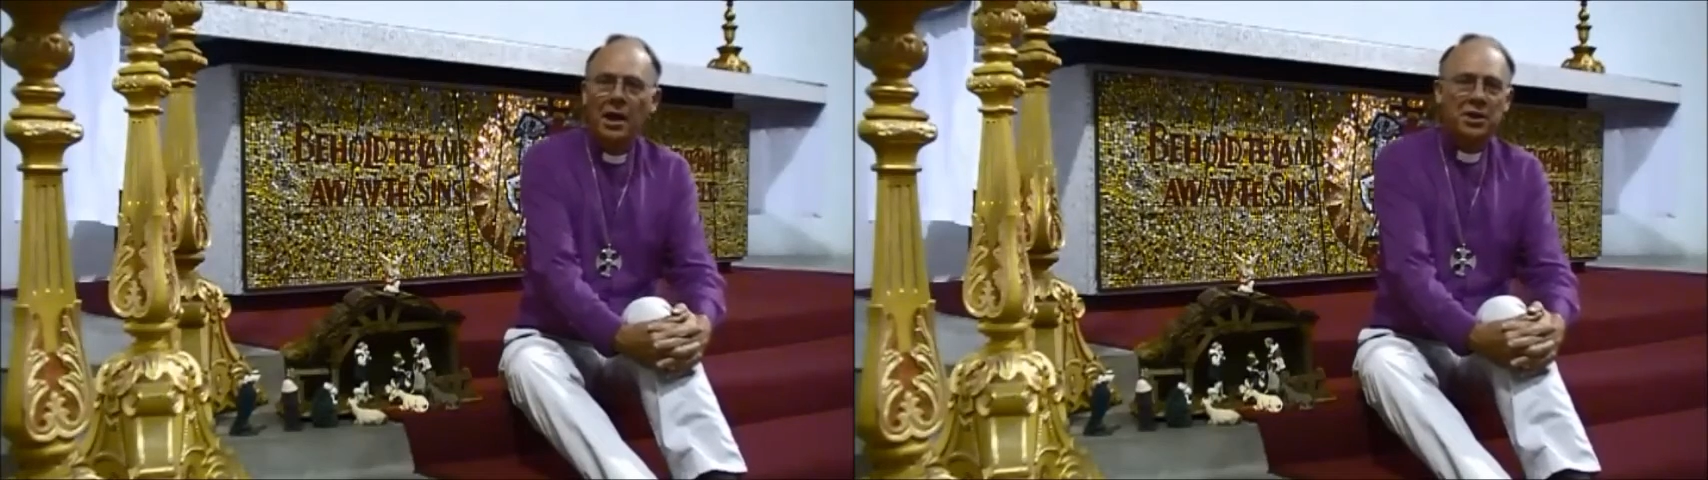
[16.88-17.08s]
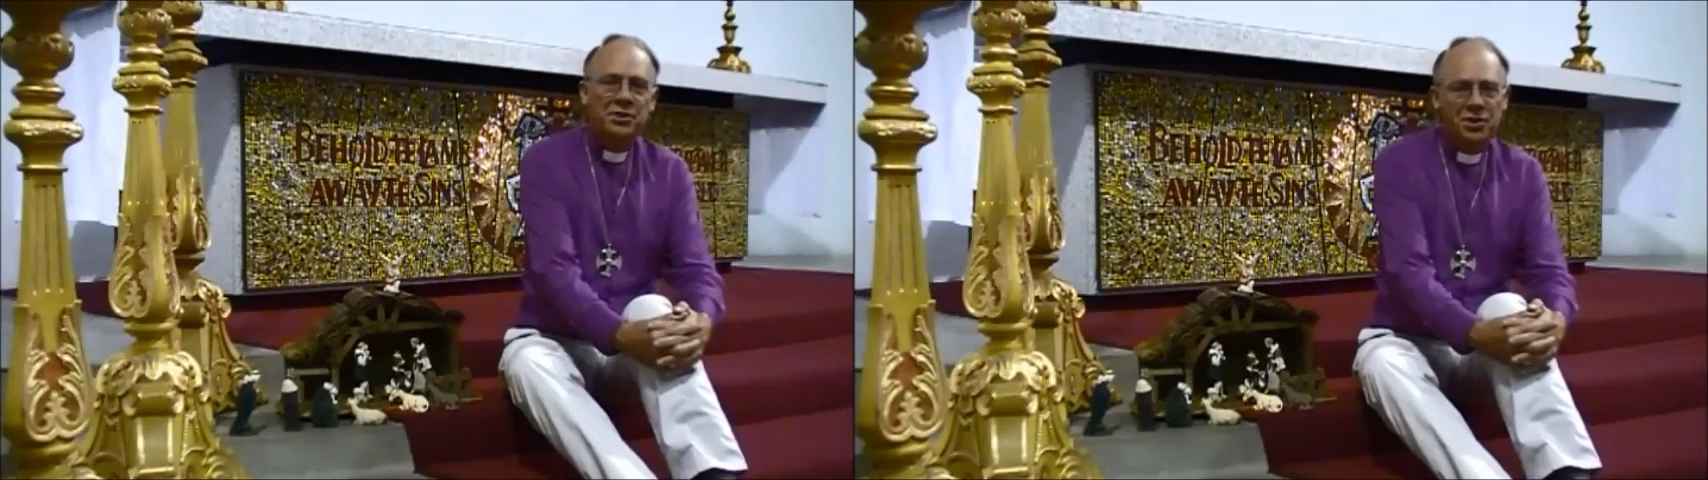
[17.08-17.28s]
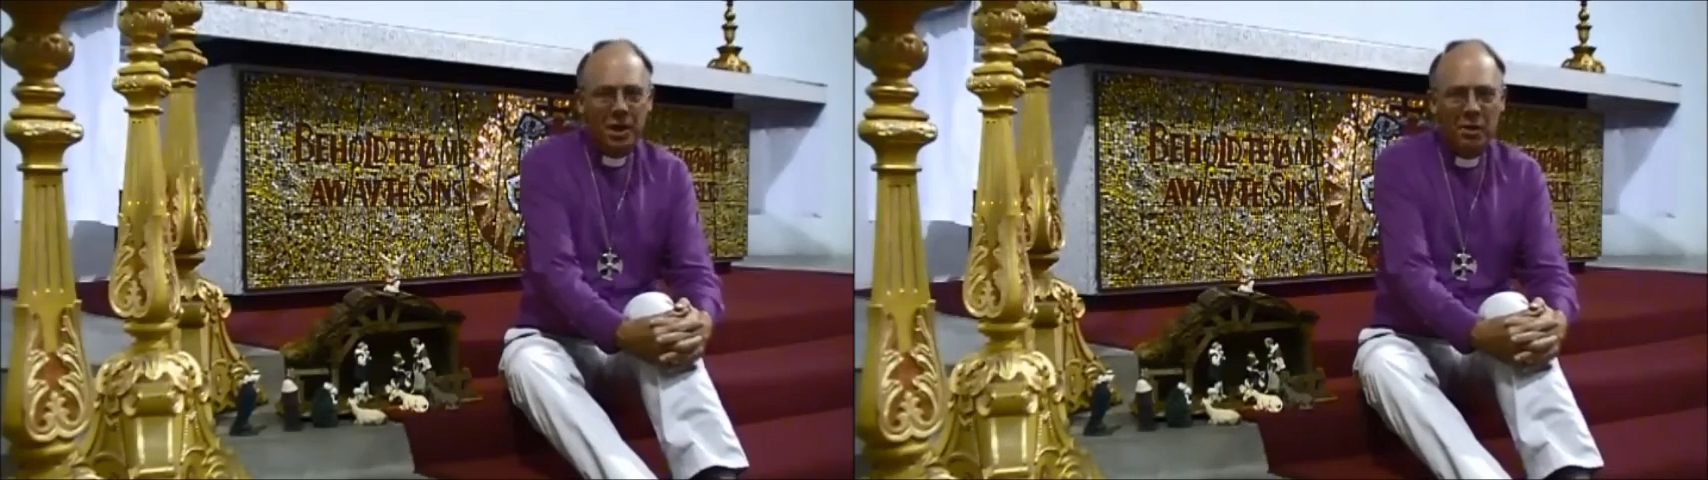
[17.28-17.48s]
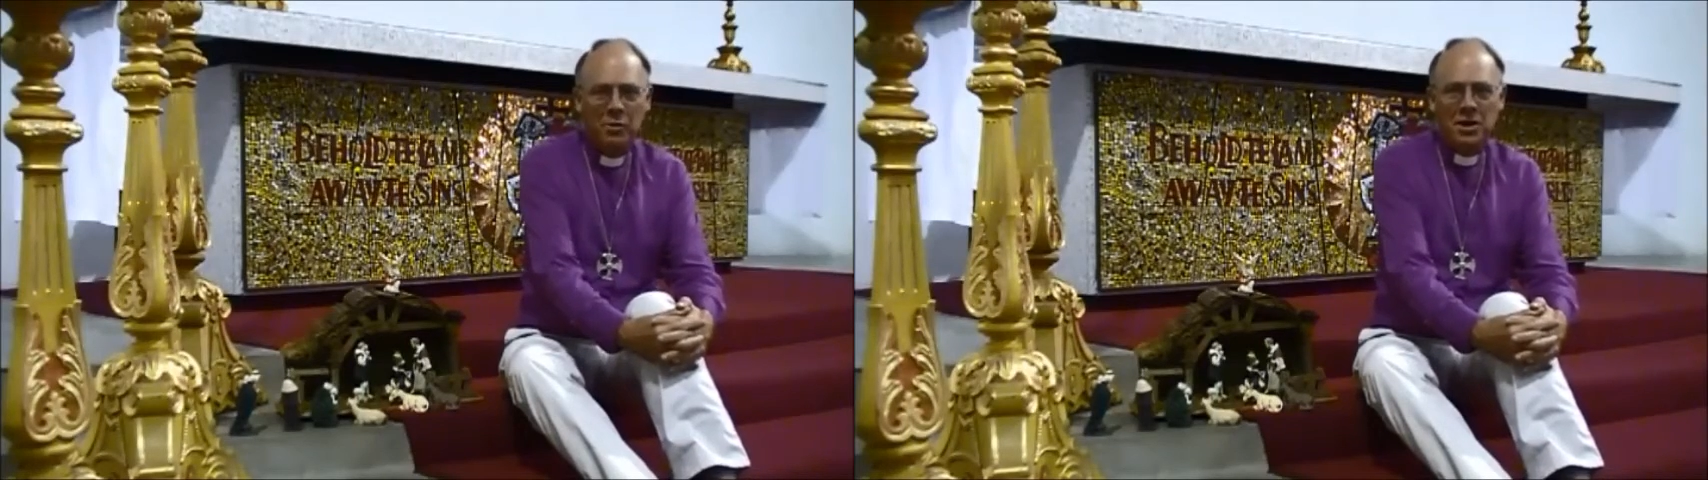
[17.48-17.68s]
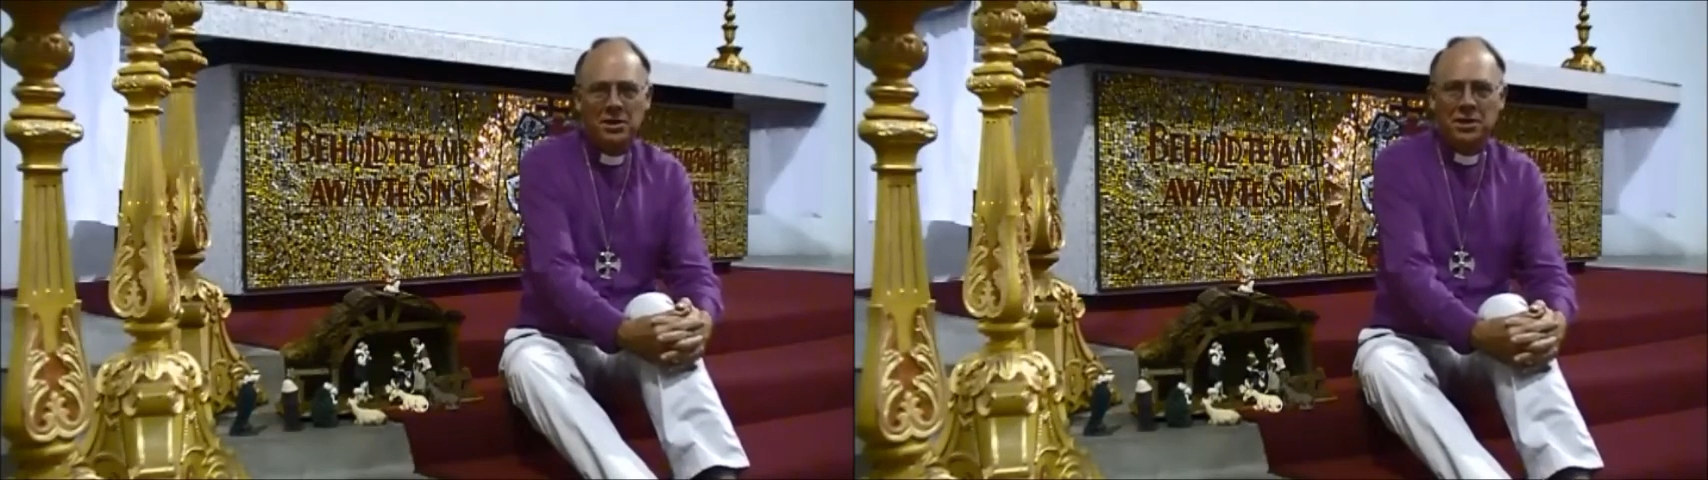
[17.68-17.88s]
It's
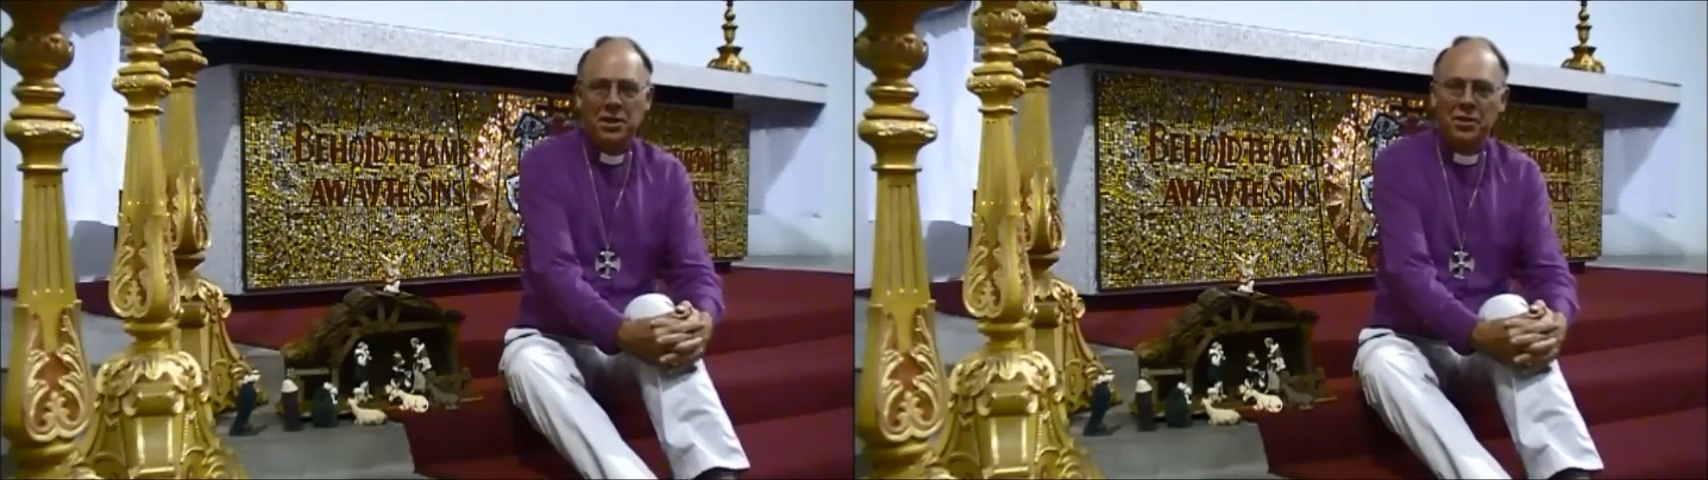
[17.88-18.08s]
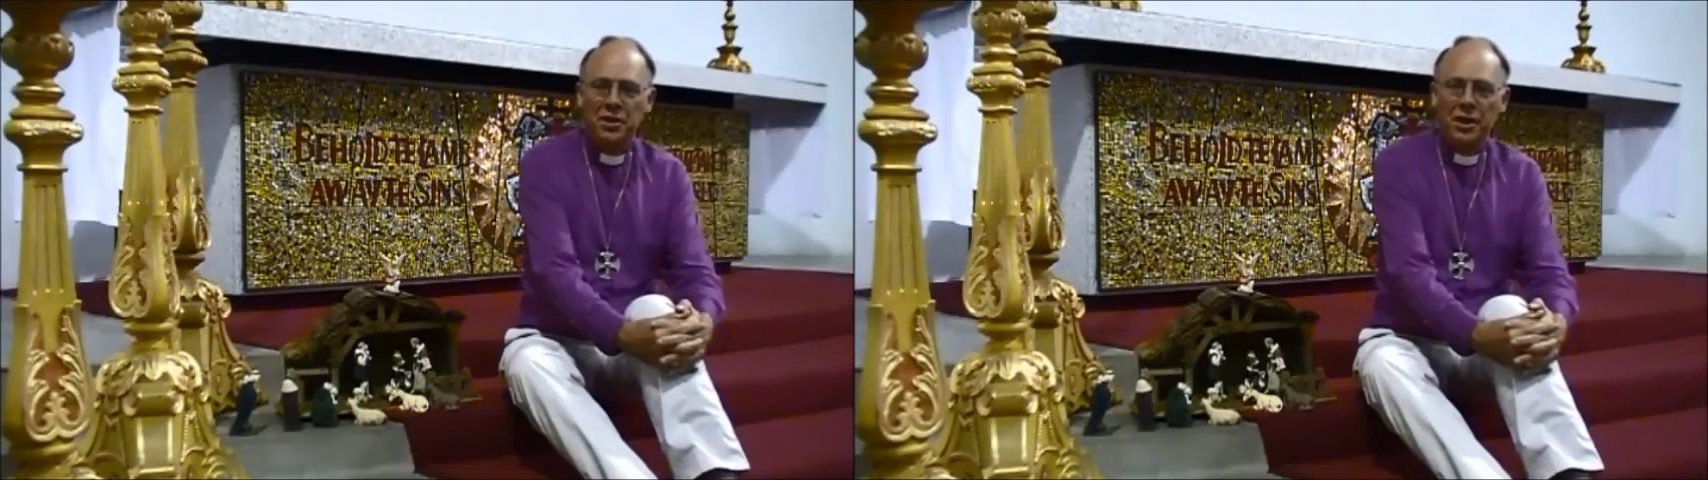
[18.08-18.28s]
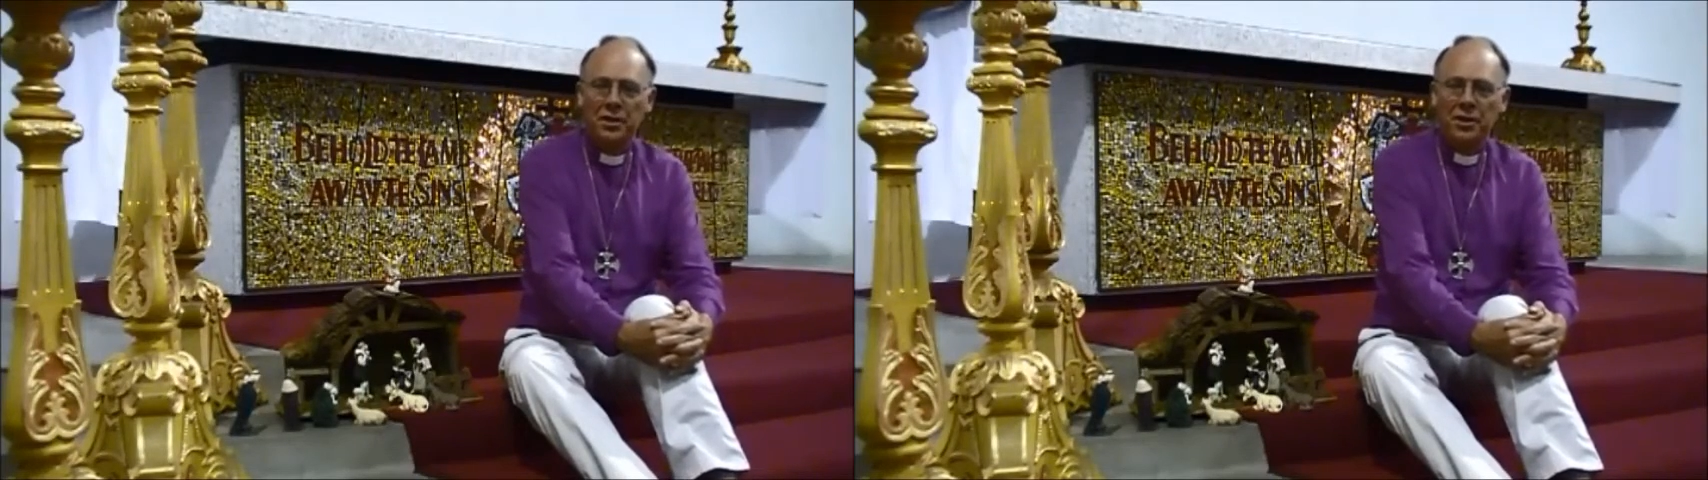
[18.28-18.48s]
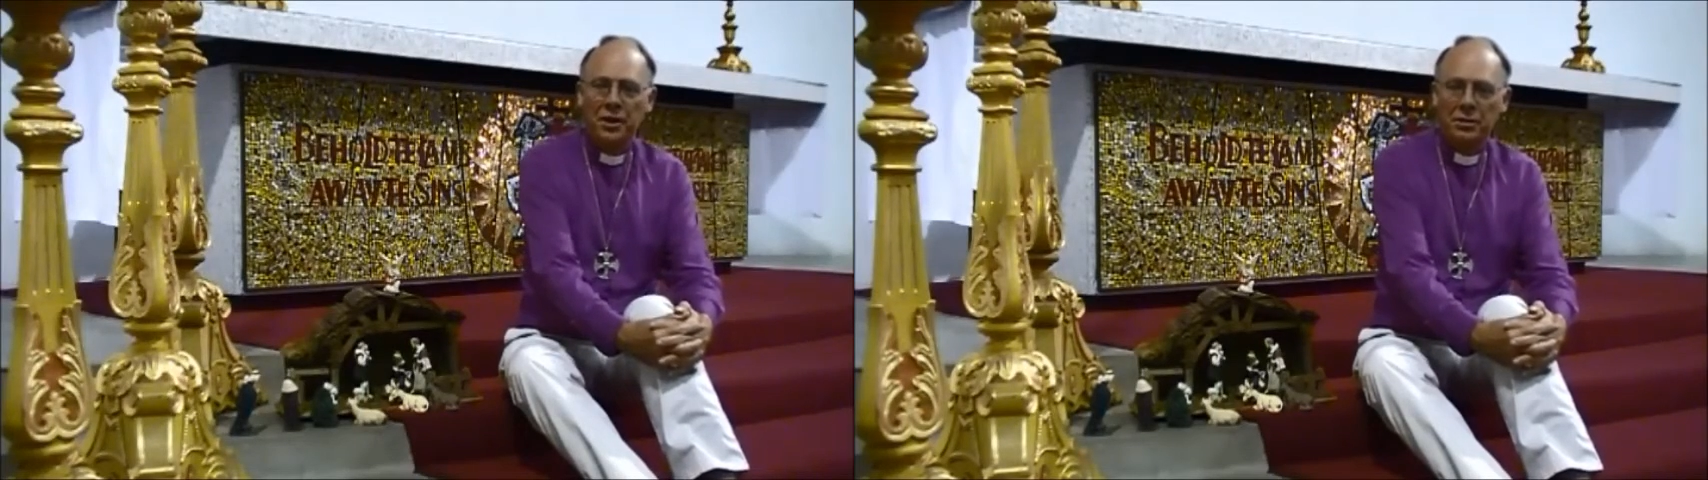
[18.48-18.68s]
so easy to think of the